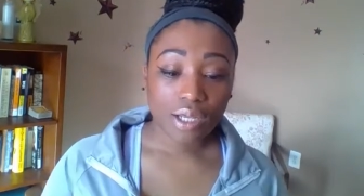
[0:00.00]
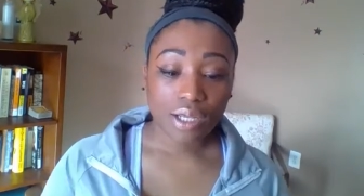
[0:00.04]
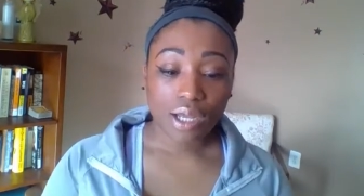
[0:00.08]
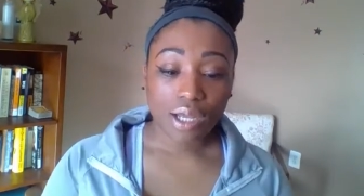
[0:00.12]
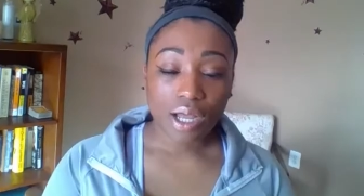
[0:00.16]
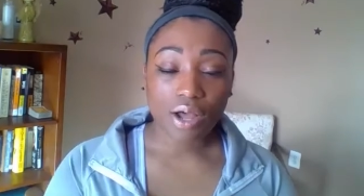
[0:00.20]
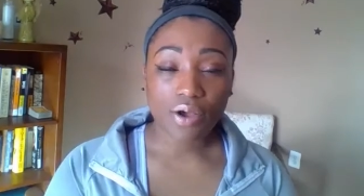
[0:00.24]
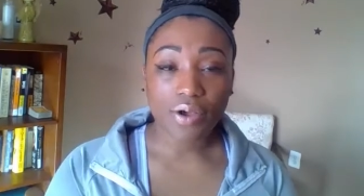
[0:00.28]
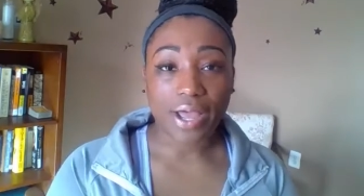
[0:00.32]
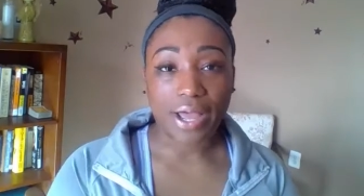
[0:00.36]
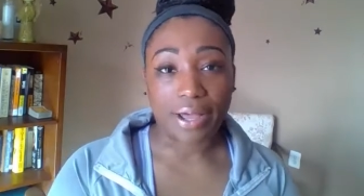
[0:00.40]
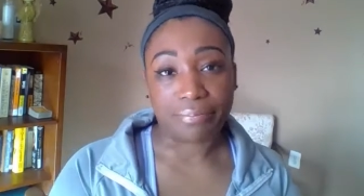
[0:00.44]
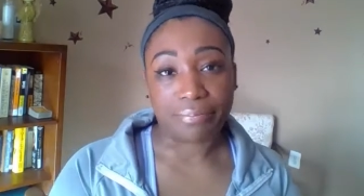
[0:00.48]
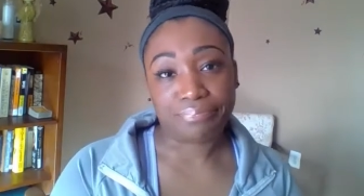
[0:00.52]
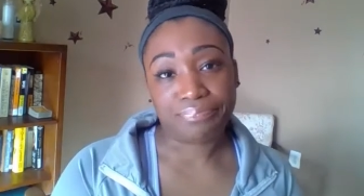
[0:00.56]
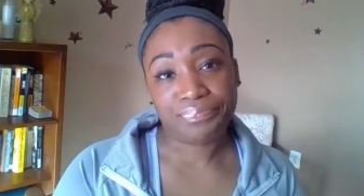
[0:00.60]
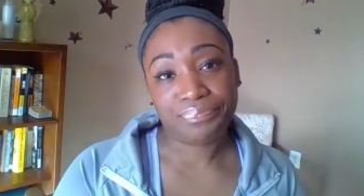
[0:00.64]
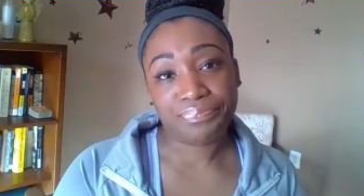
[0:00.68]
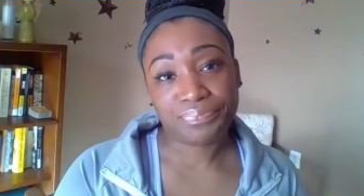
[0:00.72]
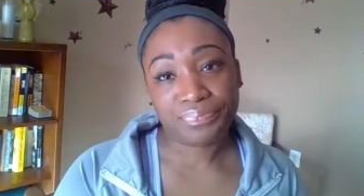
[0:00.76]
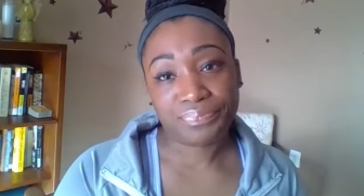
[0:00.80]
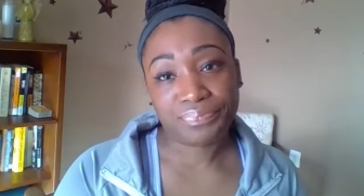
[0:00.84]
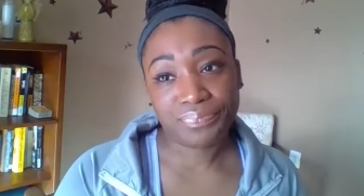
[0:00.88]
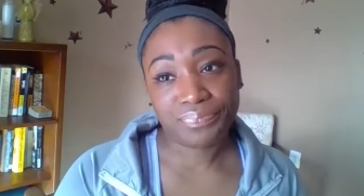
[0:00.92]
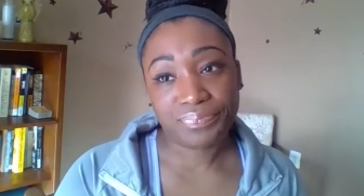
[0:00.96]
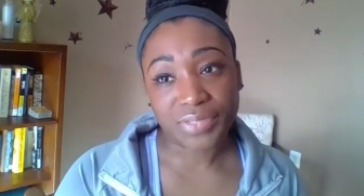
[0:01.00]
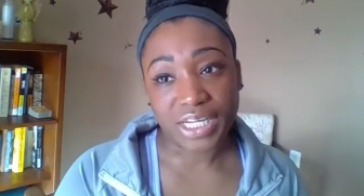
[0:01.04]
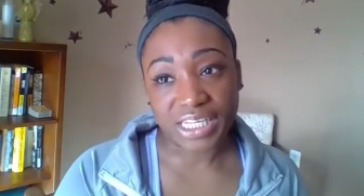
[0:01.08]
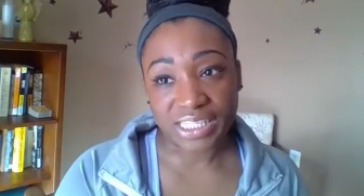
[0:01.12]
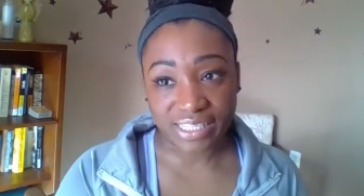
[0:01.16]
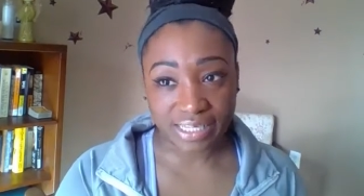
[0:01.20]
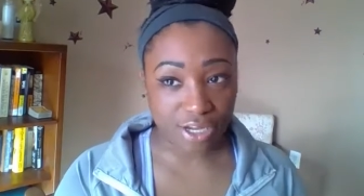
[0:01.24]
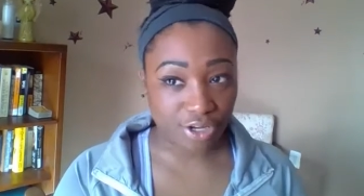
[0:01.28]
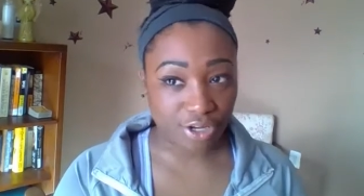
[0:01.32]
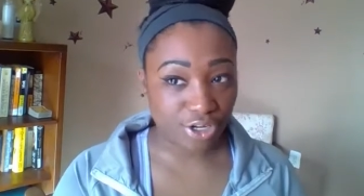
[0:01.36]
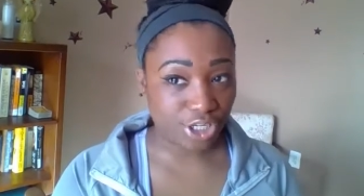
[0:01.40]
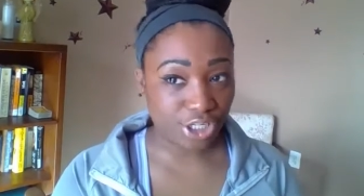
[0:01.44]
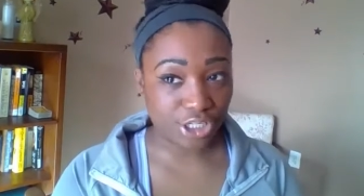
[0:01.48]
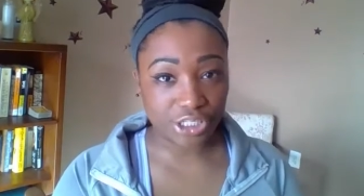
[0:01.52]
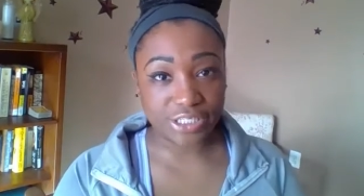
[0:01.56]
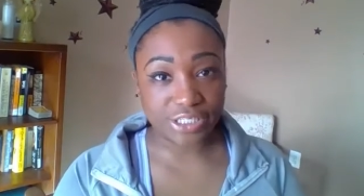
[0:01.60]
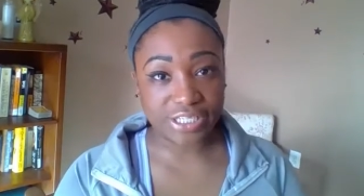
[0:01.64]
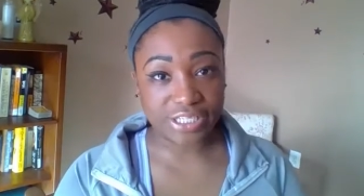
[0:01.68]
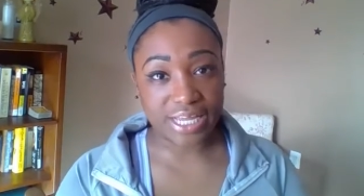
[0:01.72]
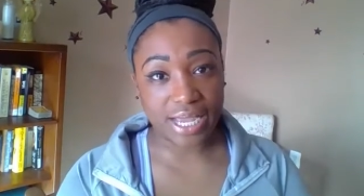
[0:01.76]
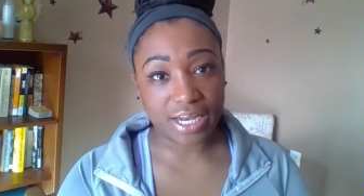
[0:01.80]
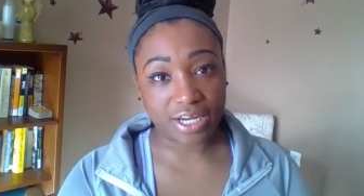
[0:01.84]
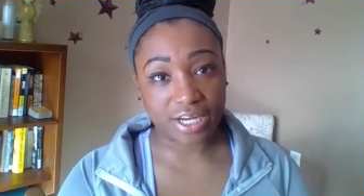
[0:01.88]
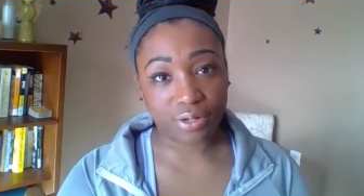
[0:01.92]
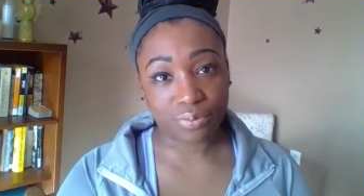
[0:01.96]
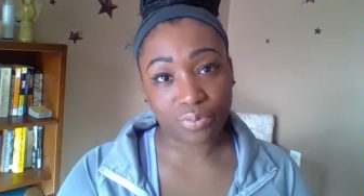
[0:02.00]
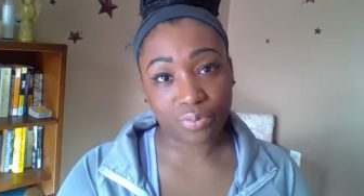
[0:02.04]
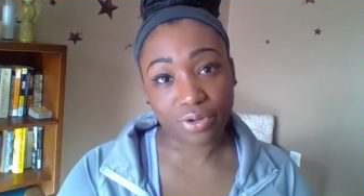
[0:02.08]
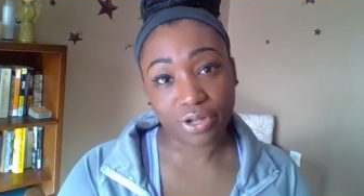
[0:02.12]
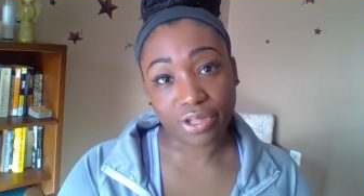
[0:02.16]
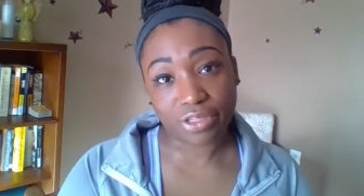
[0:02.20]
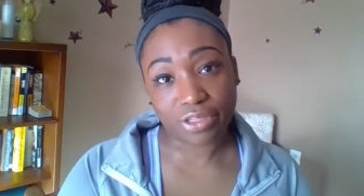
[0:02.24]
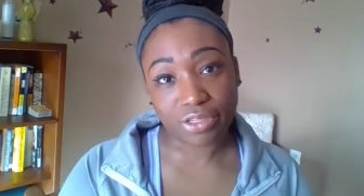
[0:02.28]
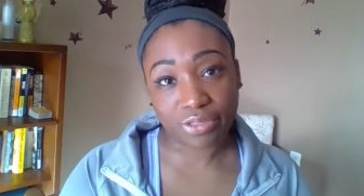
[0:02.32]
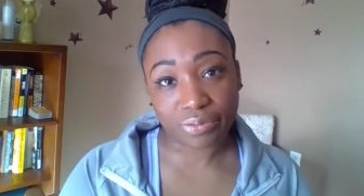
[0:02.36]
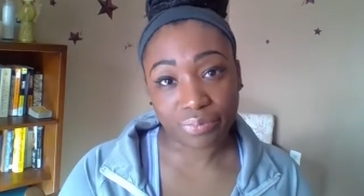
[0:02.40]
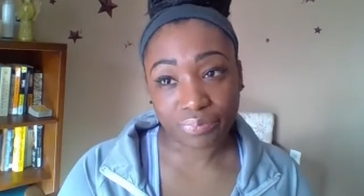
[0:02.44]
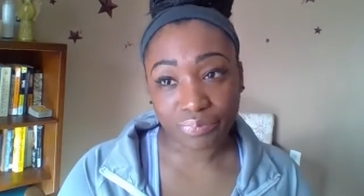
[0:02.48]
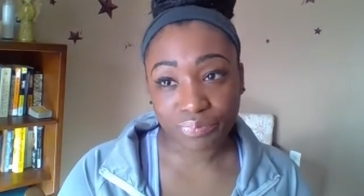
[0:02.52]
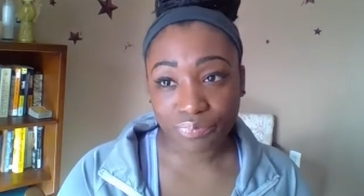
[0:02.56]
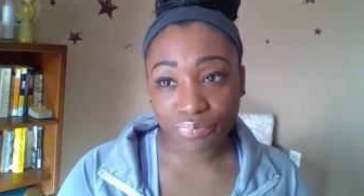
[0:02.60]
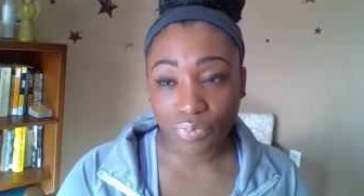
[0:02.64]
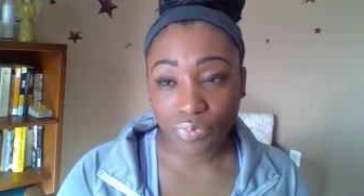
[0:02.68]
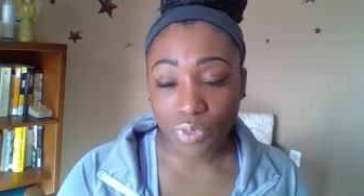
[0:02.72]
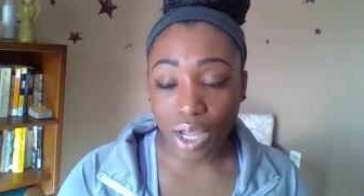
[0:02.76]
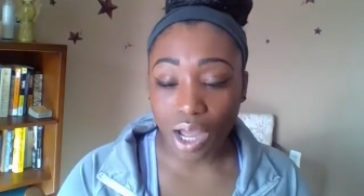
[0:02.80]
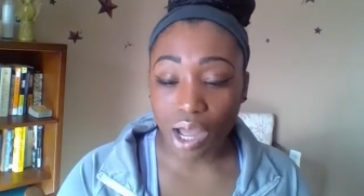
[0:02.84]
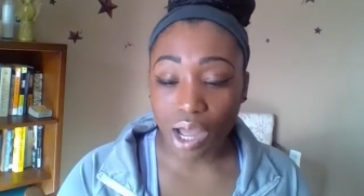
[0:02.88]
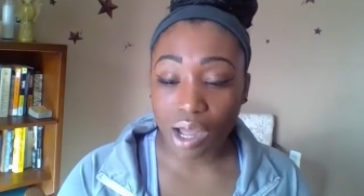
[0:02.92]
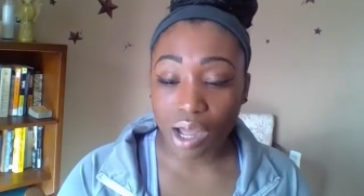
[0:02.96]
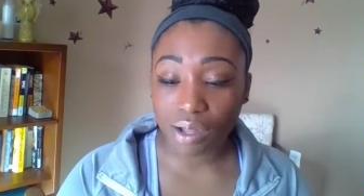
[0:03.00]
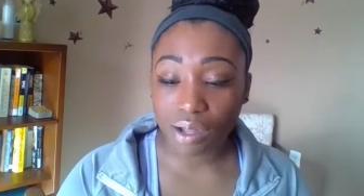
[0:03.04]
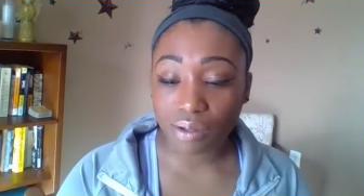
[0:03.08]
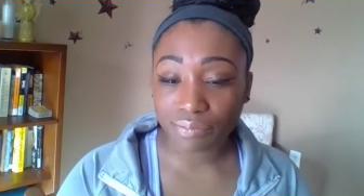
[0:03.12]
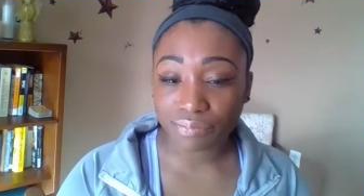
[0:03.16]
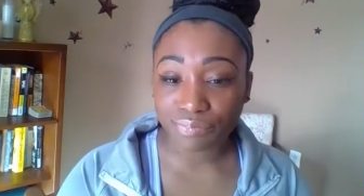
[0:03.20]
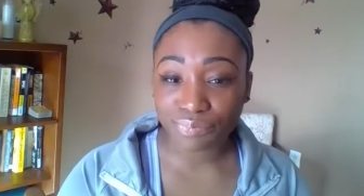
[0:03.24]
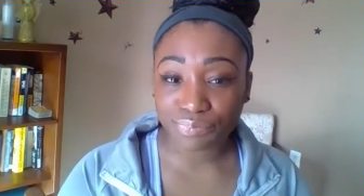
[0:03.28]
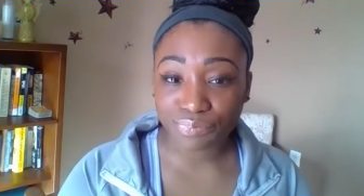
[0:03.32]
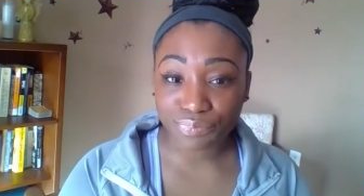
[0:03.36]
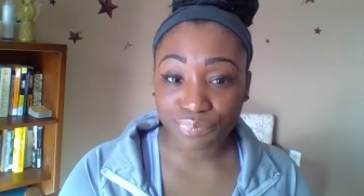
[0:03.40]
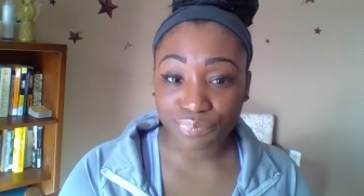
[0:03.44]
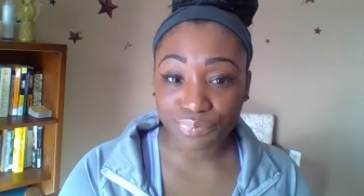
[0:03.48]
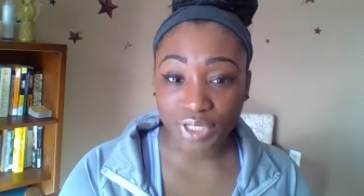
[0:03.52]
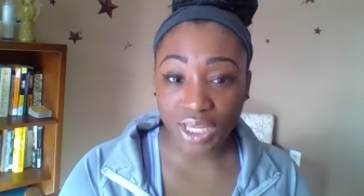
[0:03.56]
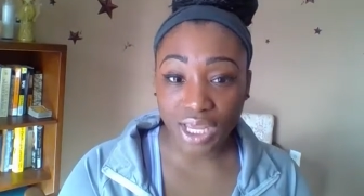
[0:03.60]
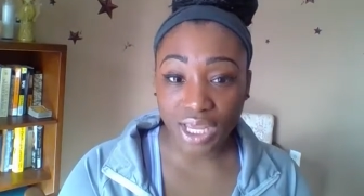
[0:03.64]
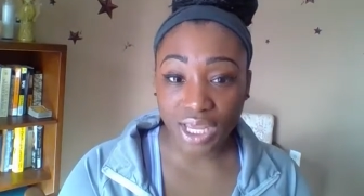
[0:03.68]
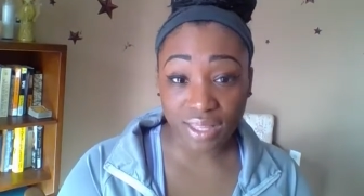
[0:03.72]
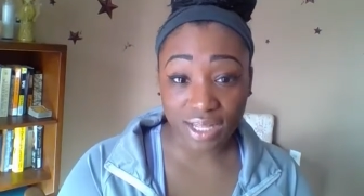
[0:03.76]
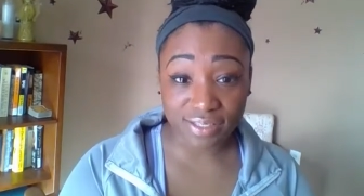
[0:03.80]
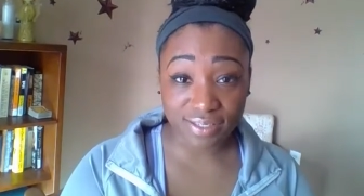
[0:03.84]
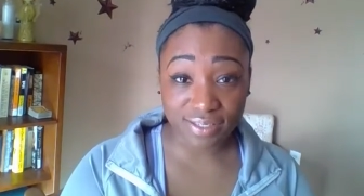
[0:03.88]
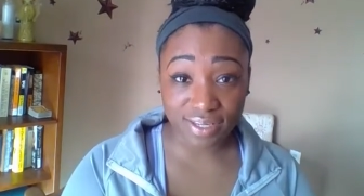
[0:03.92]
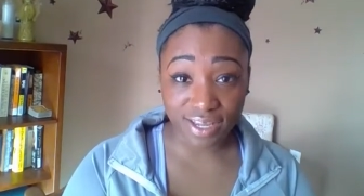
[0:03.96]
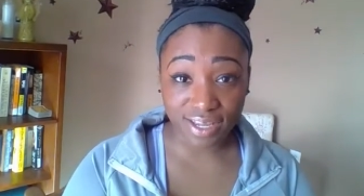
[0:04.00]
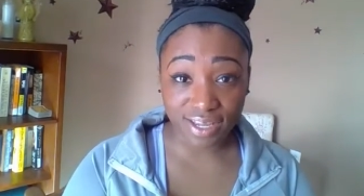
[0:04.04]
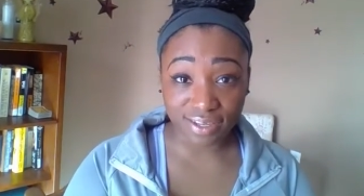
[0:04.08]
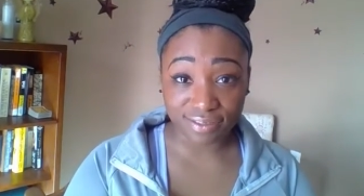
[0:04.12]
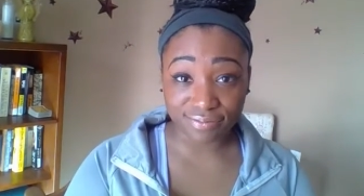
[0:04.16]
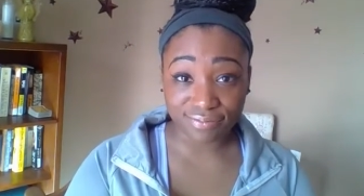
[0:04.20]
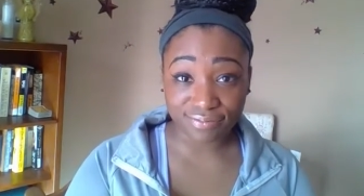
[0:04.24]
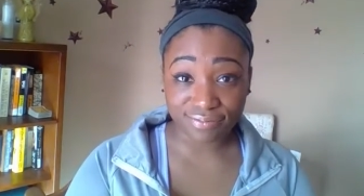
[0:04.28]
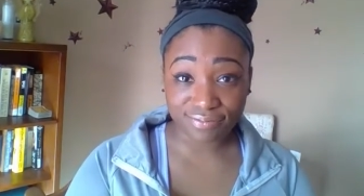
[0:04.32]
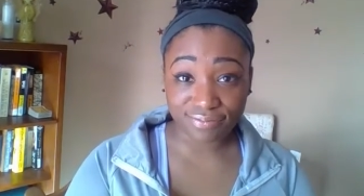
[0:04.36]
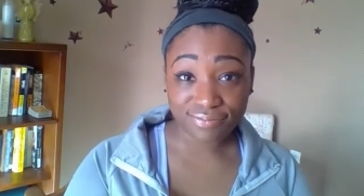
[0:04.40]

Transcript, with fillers: Okay, that sounded good to end it with. Yeah, that's it.